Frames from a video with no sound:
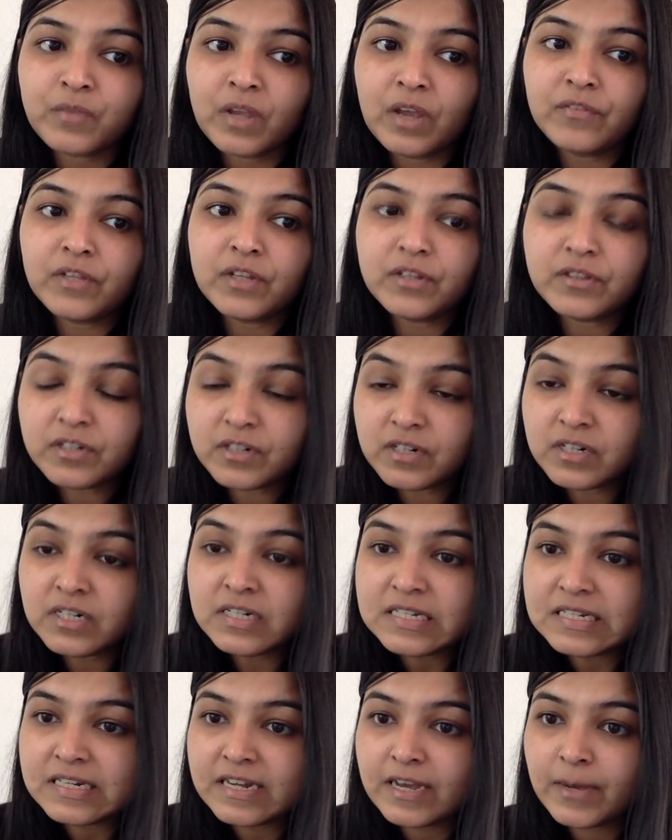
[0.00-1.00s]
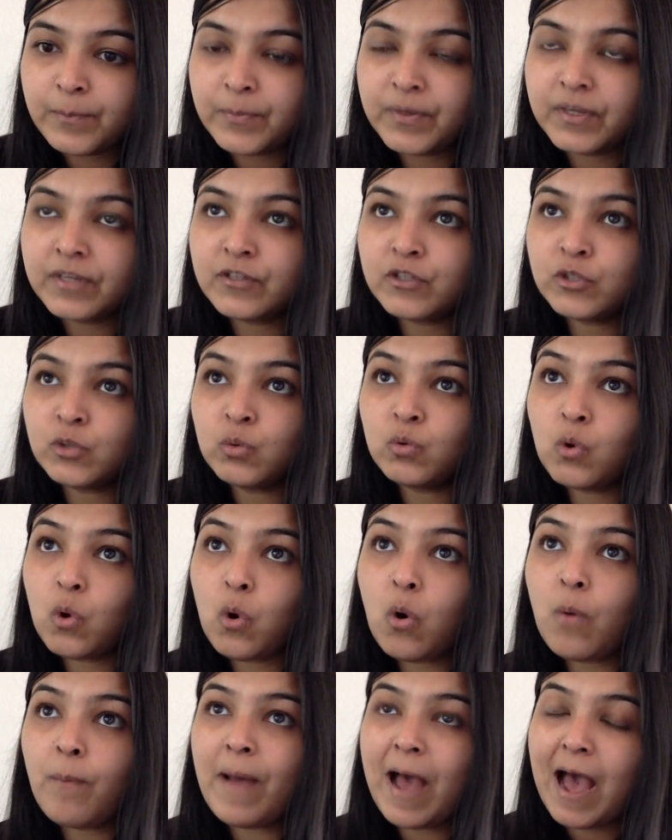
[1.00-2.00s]
The third step is you
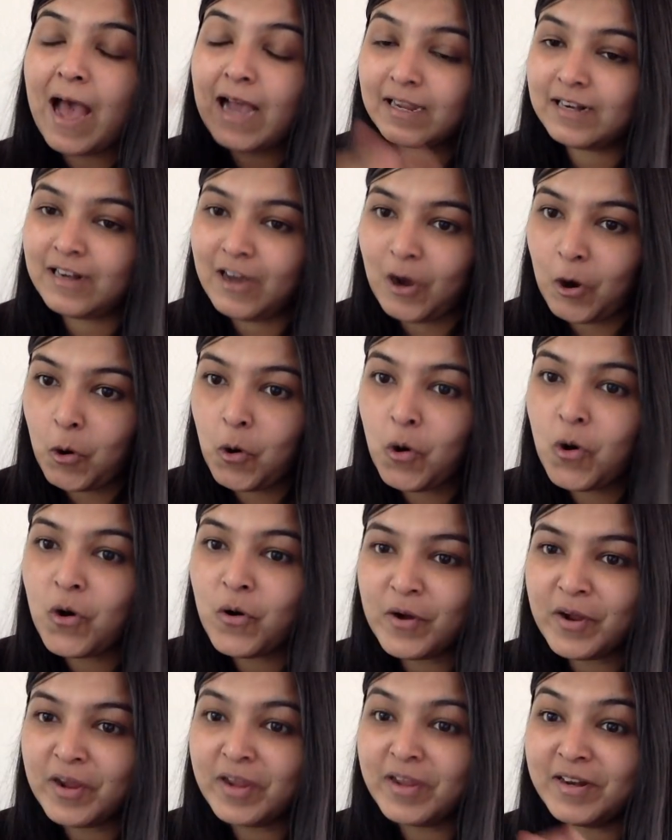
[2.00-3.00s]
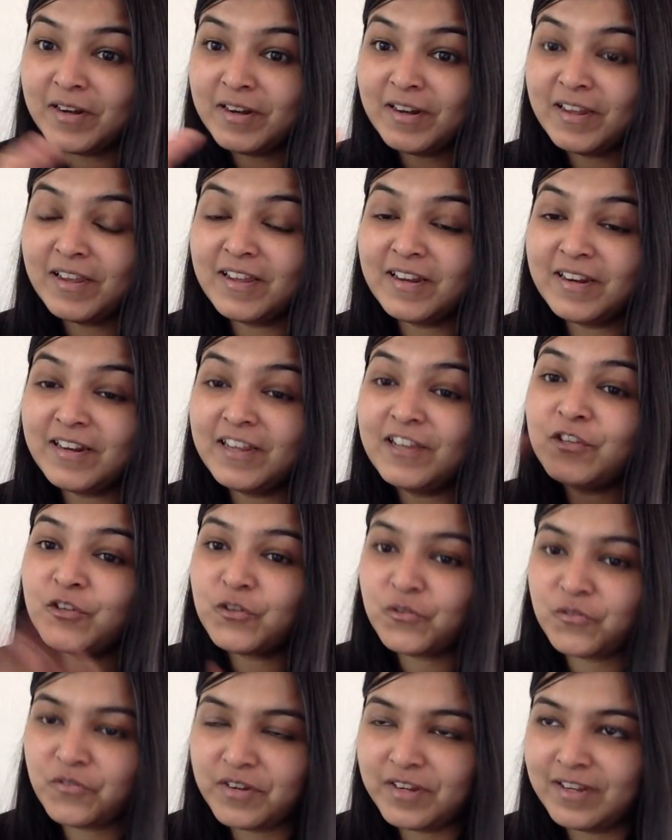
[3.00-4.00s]
go back now in
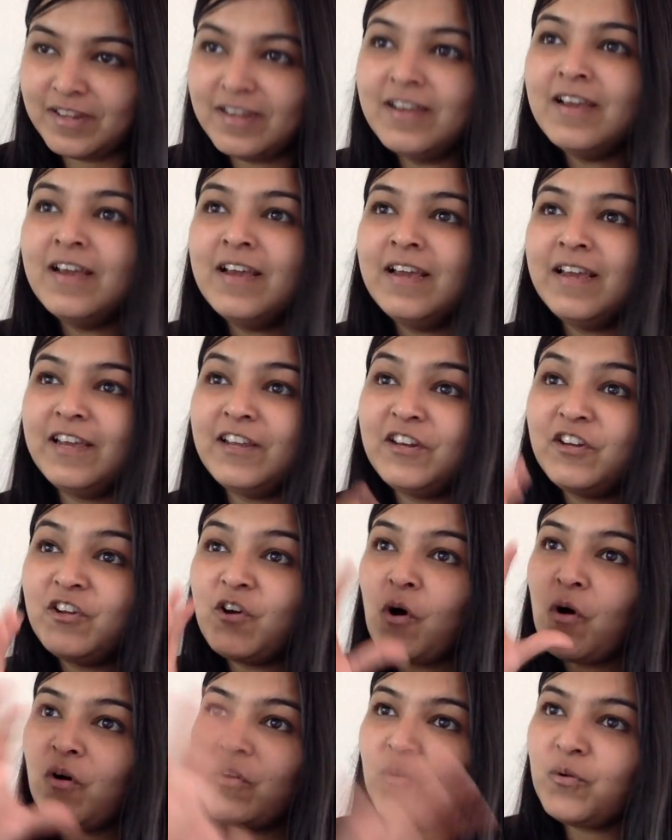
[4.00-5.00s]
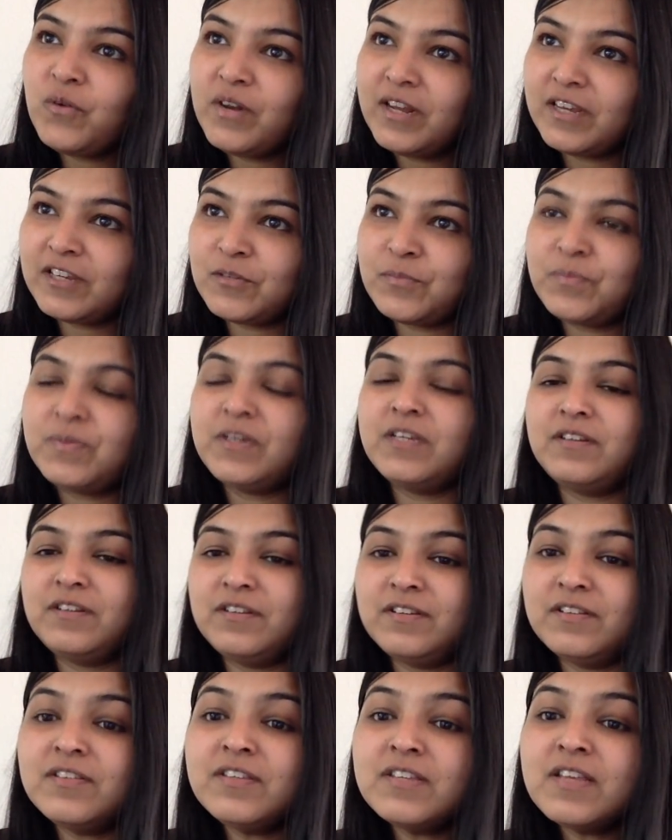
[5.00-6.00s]
history, in your own
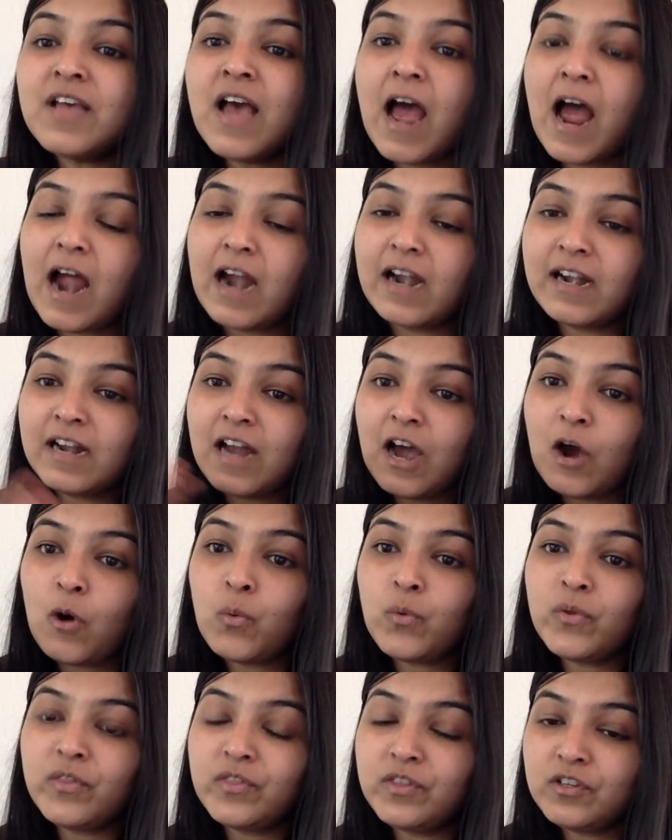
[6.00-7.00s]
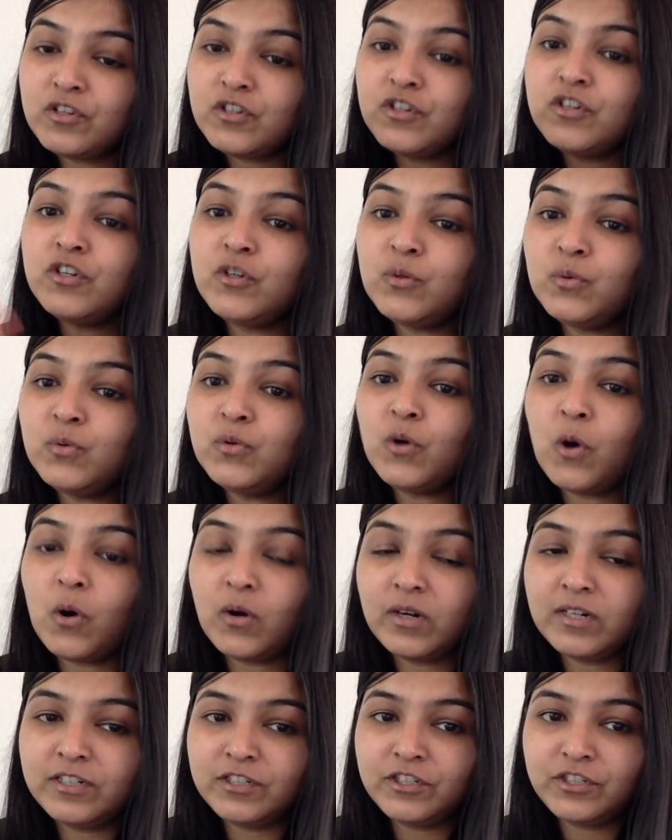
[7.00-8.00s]
experience, and now with this new
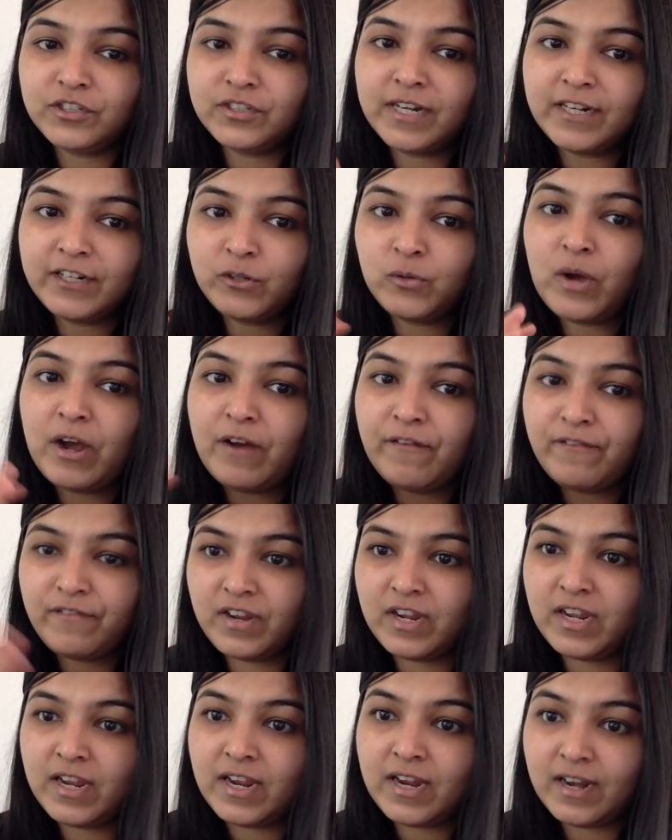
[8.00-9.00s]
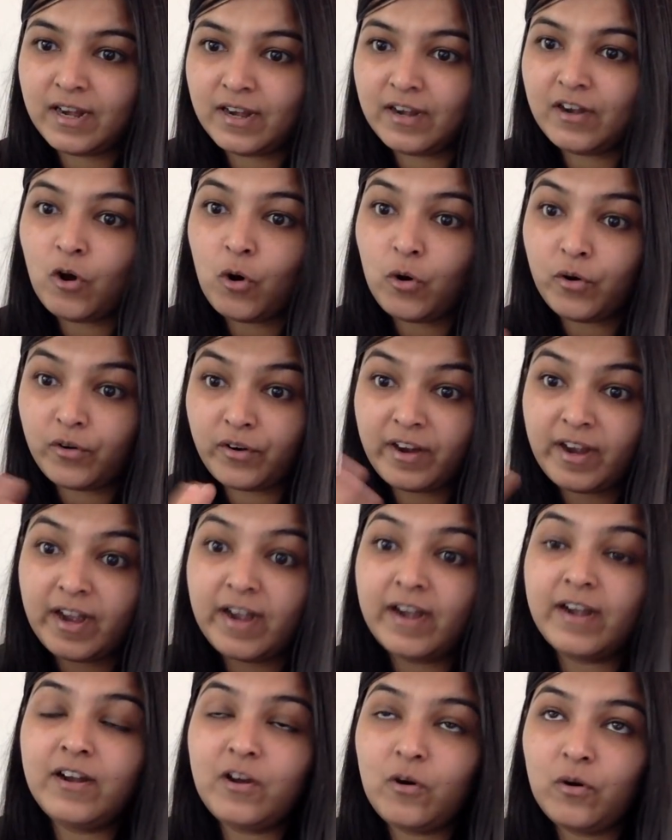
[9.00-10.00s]
knowledge that you have gained or
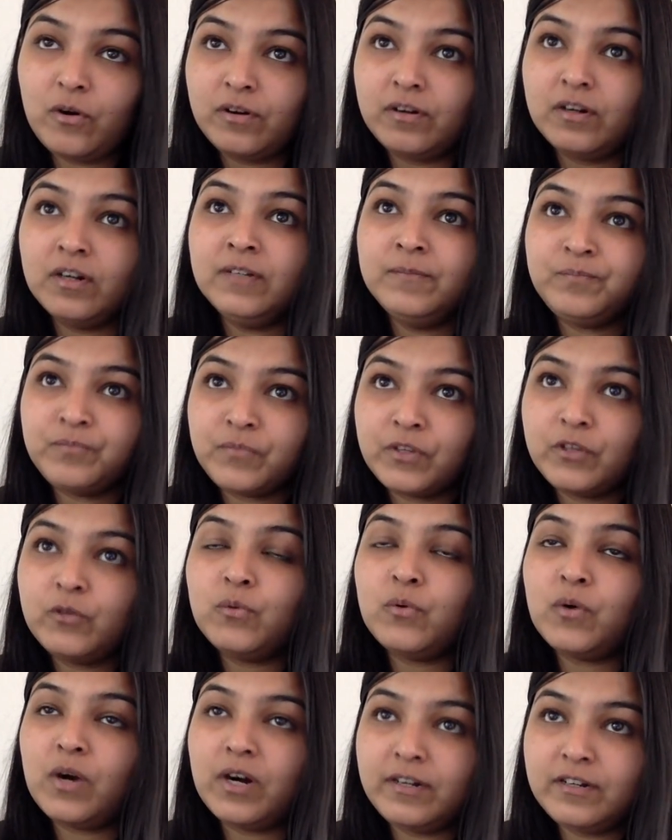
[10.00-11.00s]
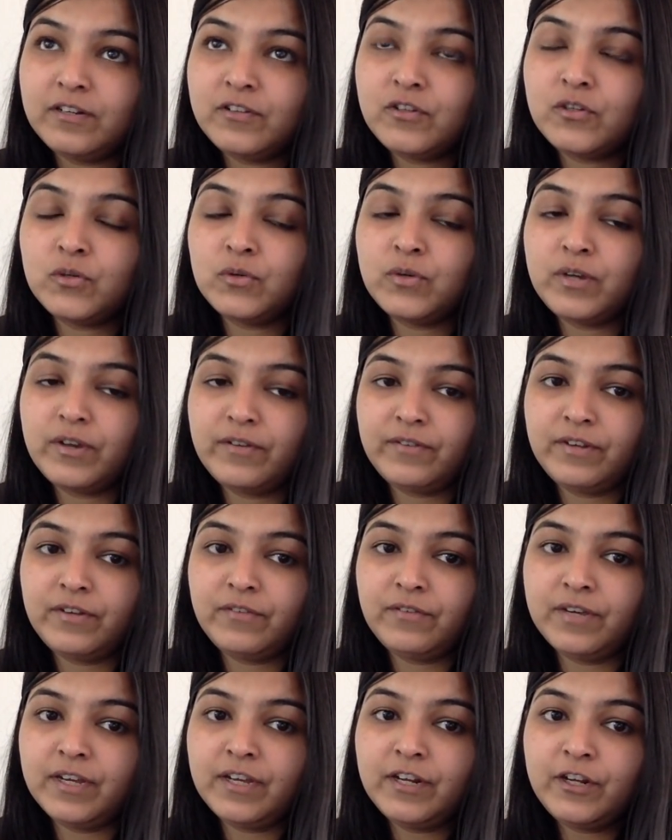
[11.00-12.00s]
read or understood
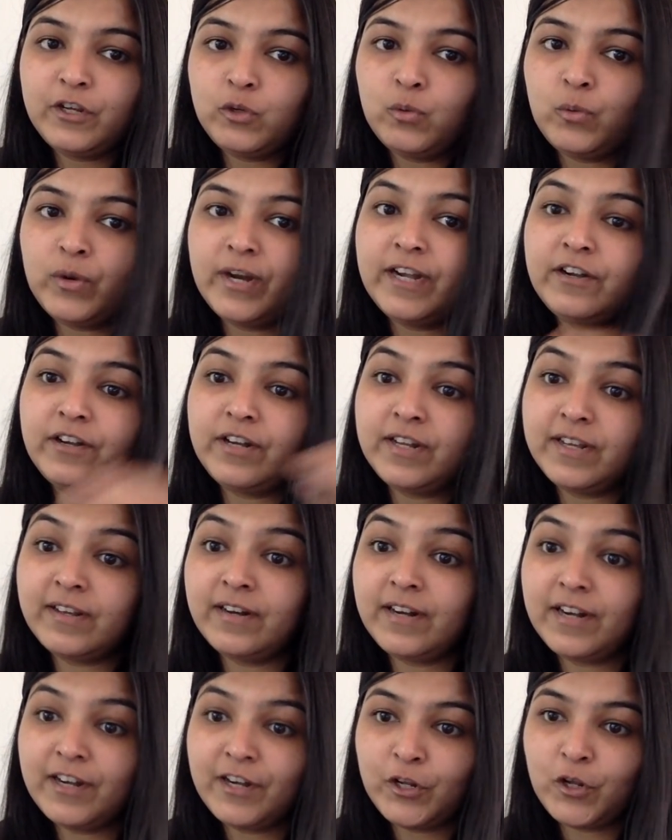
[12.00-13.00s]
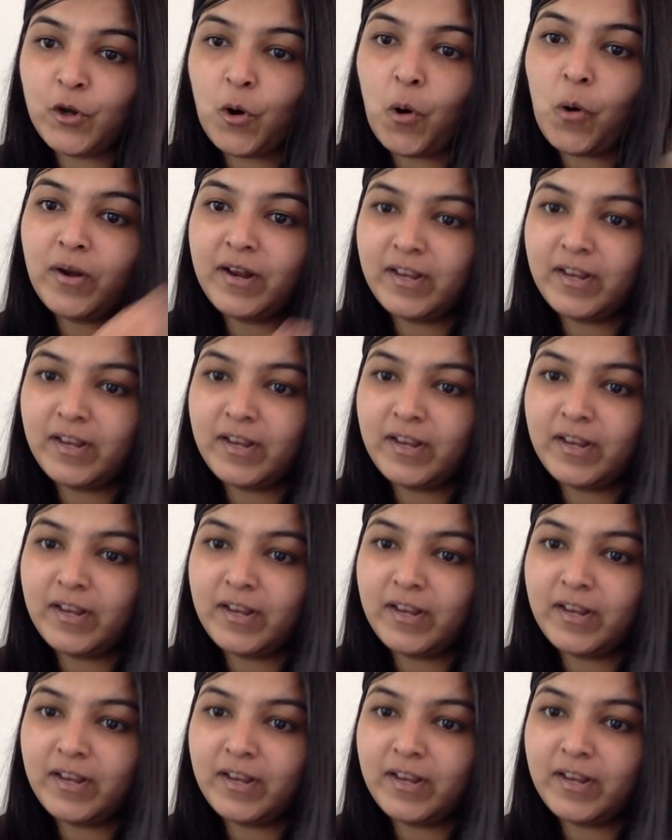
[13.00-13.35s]
everywhere, you integrate your